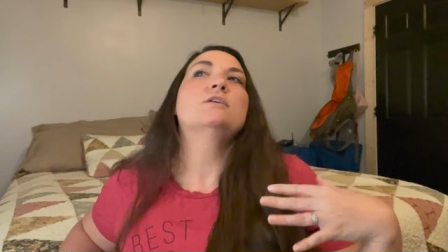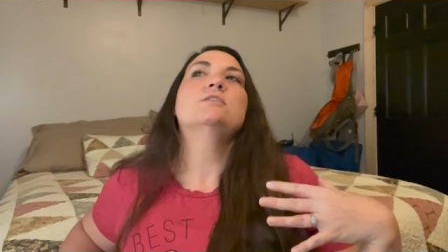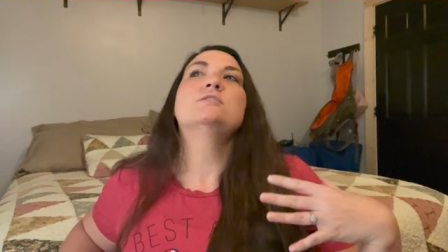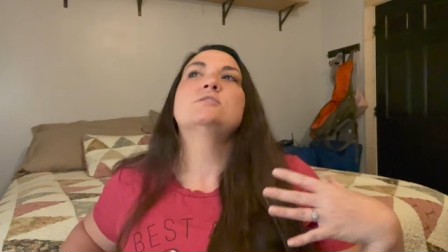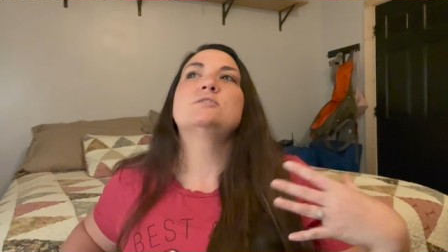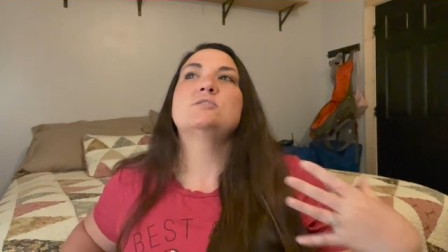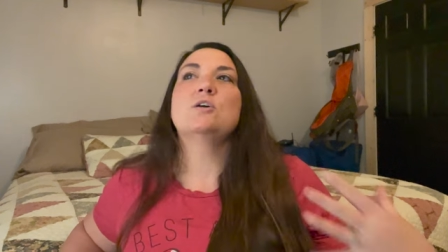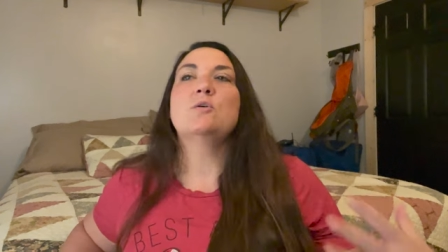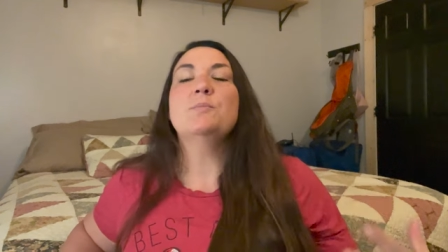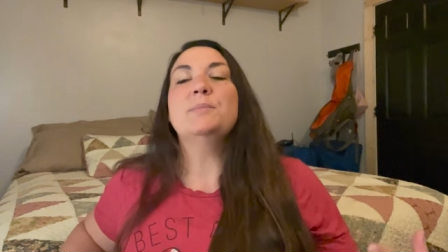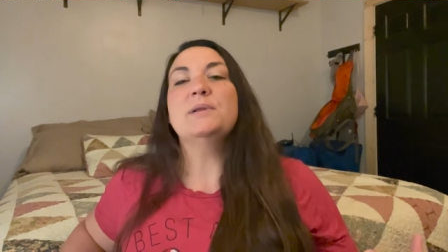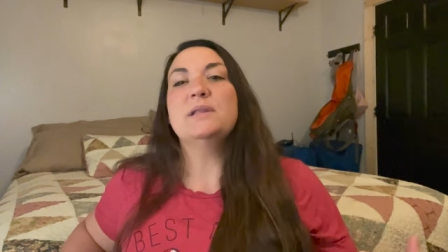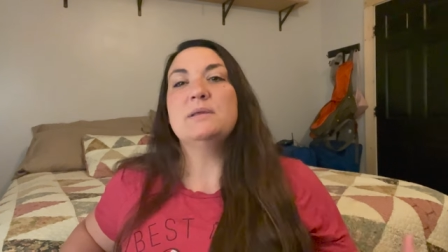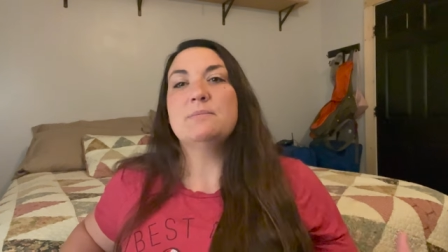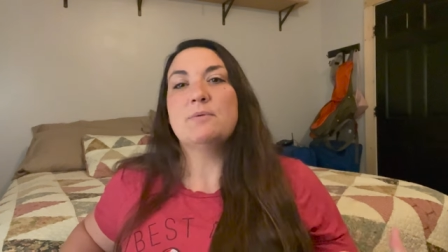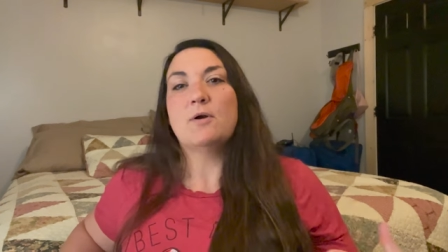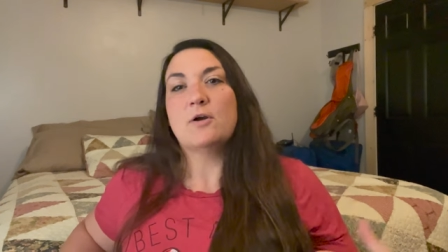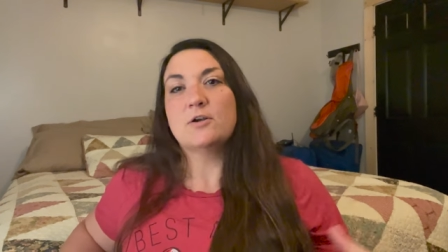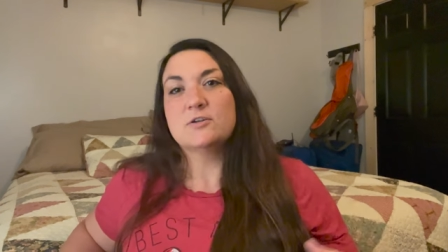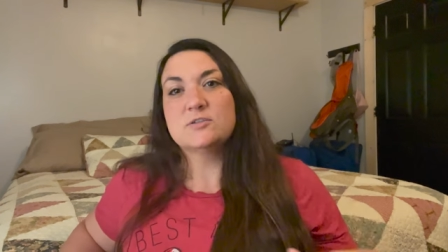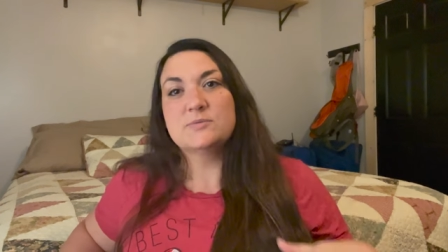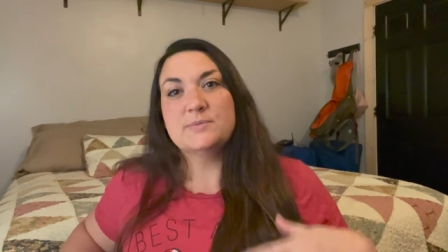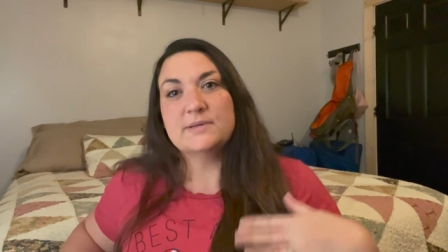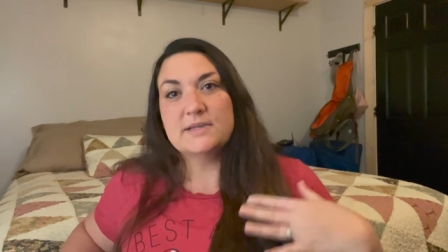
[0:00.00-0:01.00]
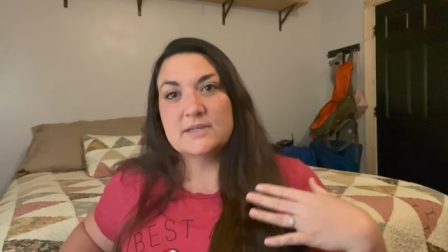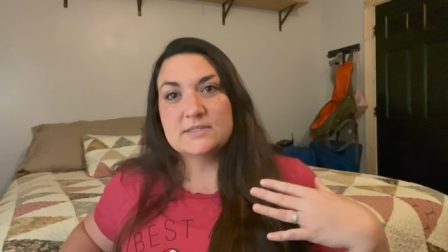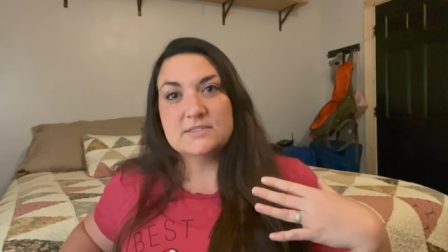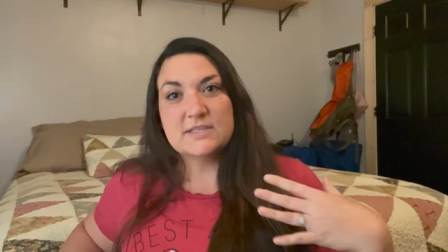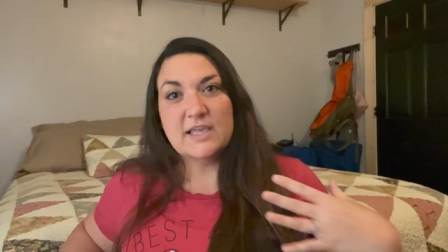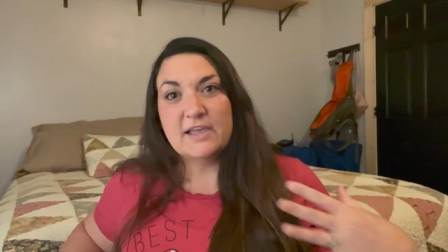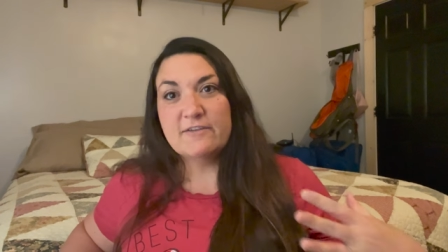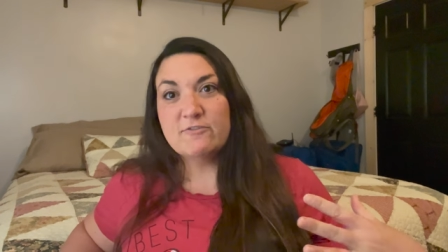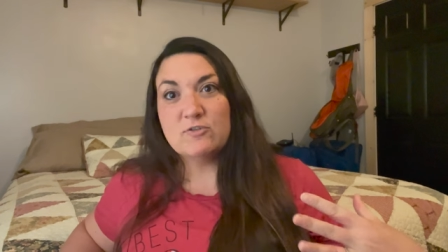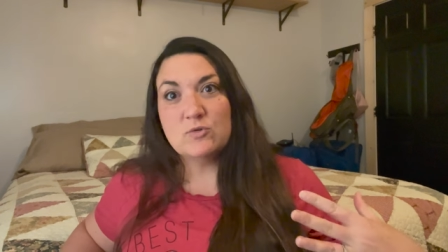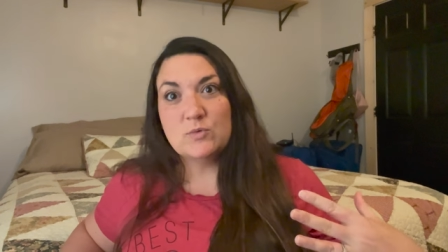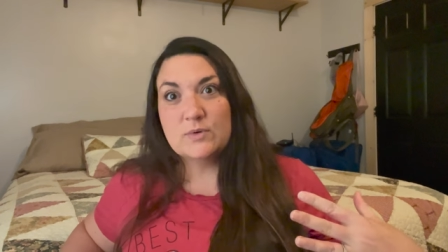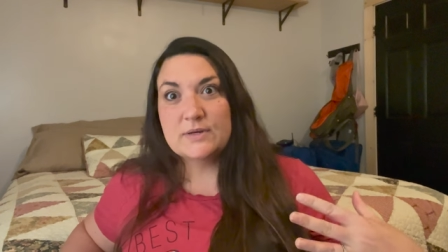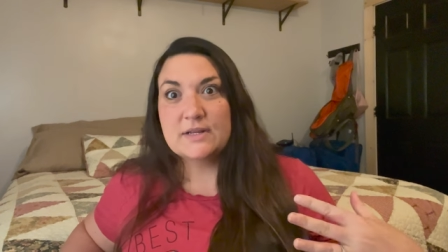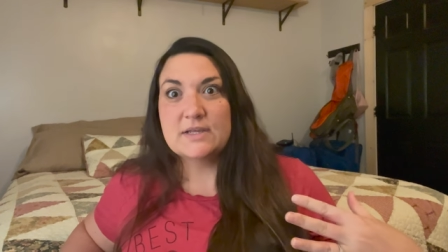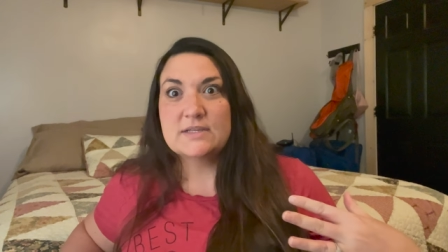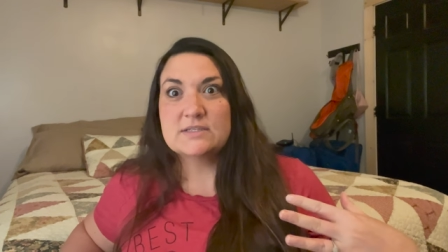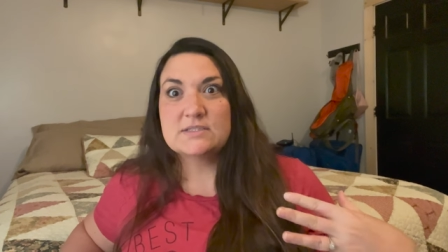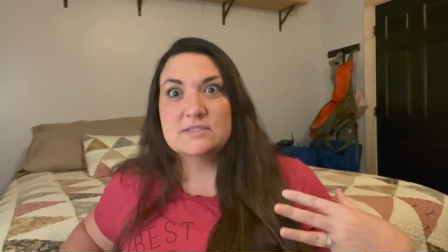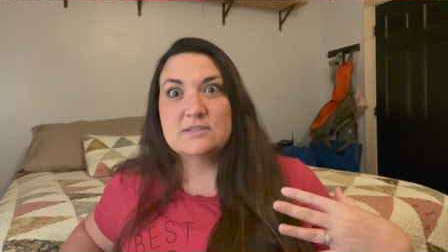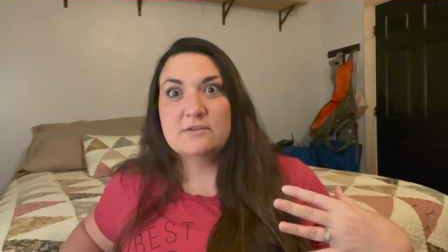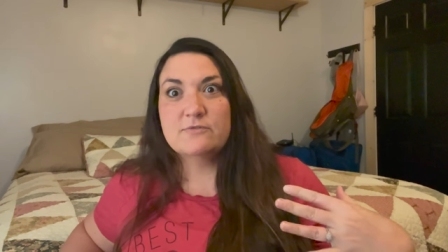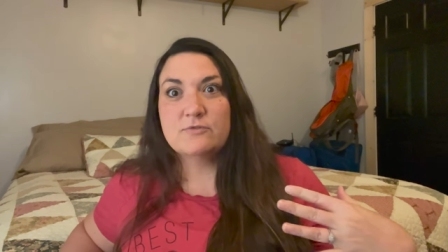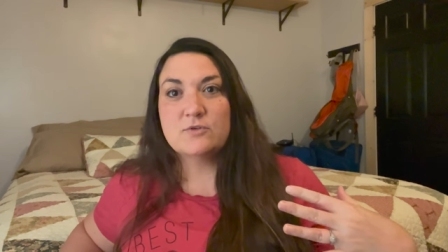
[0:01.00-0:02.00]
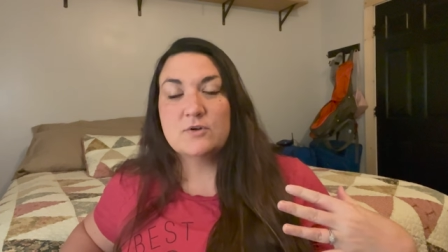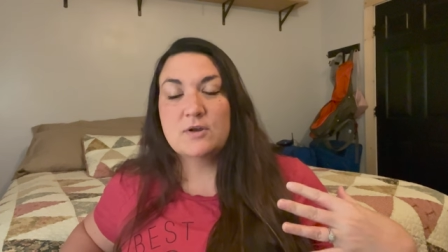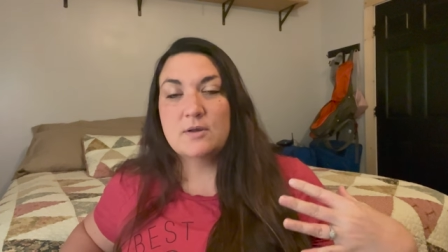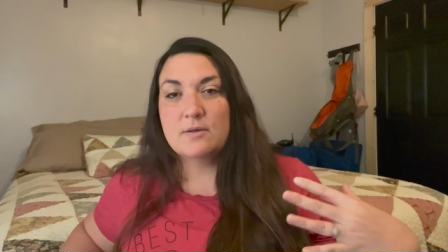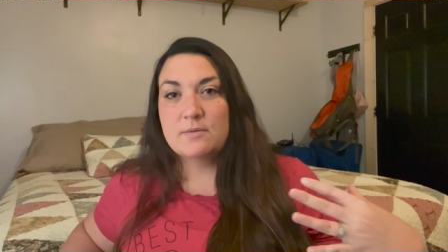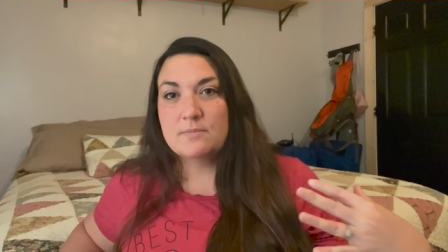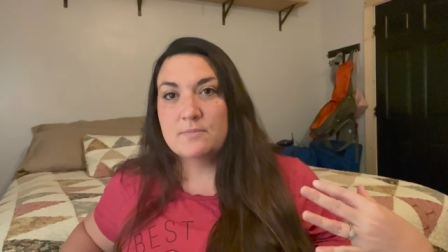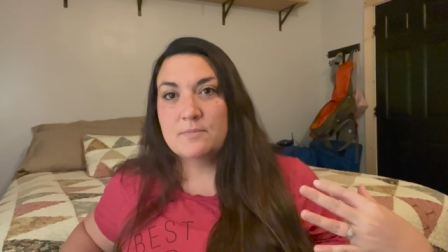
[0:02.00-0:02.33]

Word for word: so many parts because everyone has different